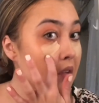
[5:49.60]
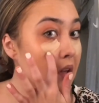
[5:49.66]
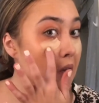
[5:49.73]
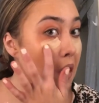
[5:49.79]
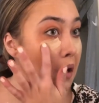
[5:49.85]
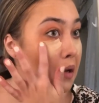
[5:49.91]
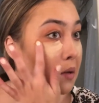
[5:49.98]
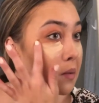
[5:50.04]

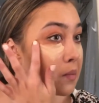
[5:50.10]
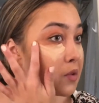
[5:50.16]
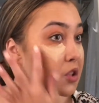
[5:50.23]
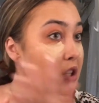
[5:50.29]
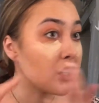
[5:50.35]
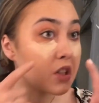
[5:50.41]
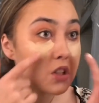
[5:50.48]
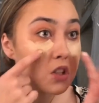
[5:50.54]
I am
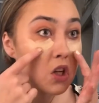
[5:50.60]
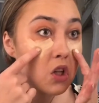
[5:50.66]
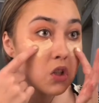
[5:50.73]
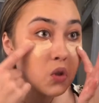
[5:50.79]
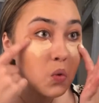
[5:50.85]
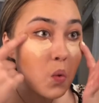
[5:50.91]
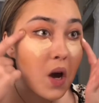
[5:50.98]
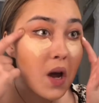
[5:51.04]
just
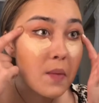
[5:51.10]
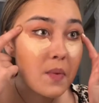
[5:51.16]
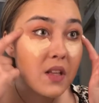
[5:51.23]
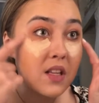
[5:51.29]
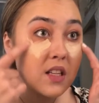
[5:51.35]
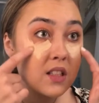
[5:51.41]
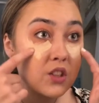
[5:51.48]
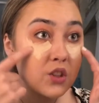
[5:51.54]

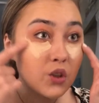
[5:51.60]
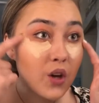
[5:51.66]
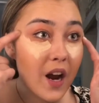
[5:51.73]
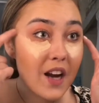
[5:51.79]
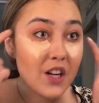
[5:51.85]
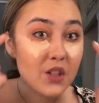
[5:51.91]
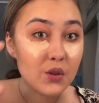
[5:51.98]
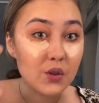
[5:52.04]
swiping this,
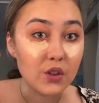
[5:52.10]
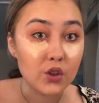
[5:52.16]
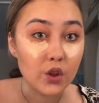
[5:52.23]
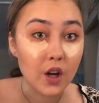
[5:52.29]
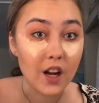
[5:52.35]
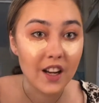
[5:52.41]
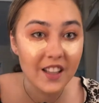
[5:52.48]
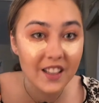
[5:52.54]
trying to do the
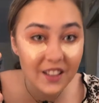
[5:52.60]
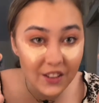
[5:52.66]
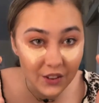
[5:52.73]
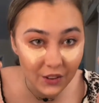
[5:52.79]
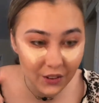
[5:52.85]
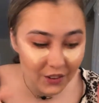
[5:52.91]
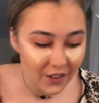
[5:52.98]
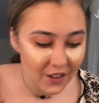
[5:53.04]

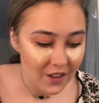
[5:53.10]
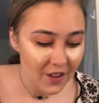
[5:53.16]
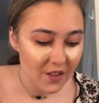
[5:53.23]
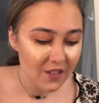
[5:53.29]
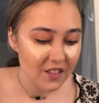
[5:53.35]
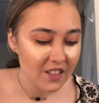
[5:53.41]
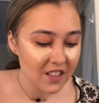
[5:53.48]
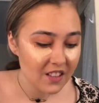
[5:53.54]
triangle.
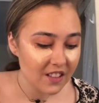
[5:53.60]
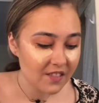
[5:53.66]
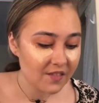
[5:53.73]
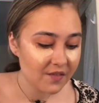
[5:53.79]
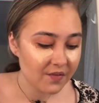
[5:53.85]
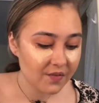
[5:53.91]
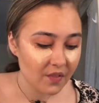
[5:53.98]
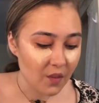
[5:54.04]

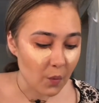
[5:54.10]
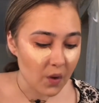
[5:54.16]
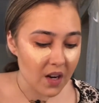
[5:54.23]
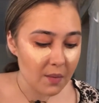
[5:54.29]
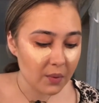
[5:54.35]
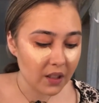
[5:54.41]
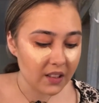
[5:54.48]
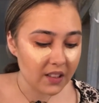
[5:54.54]
When
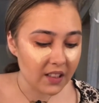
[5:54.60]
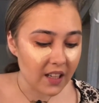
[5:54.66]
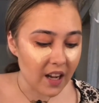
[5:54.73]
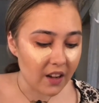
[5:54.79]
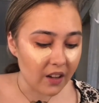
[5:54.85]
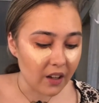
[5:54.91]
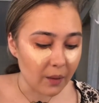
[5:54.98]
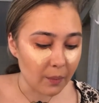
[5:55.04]
I blend it
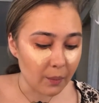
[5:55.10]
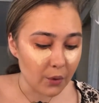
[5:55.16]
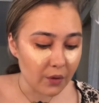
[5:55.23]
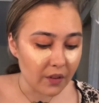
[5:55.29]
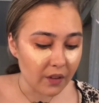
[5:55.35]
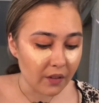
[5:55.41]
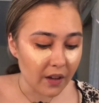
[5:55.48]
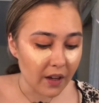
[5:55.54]
out, I'll
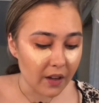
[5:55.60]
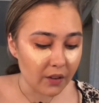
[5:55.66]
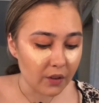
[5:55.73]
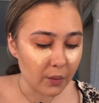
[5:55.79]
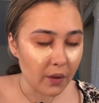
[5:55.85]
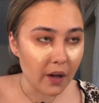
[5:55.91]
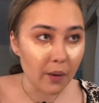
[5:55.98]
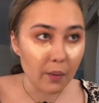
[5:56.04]
move it around
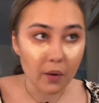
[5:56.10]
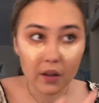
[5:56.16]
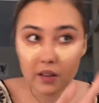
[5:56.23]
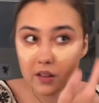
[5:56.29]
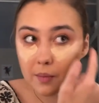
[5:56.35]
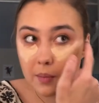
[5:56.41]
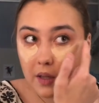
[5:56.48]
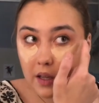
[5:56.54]
to where I want
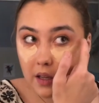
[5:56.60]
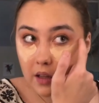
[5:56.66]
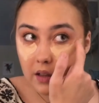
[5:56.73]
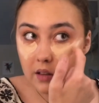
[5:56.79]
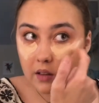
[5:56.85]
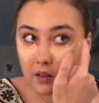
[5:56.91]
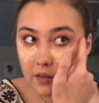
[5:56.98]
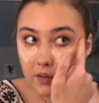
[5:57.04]
it to be.
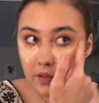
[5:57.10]
It's